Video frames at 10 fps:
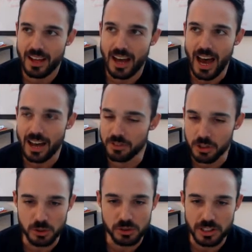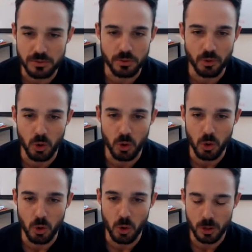I've used
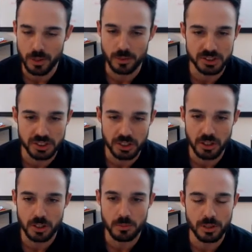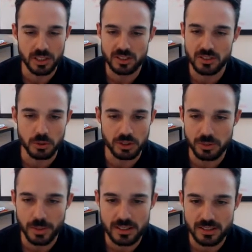Informed. It was good, but it's too
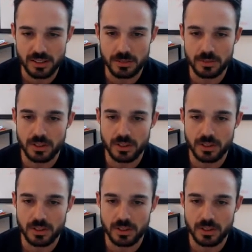expensive.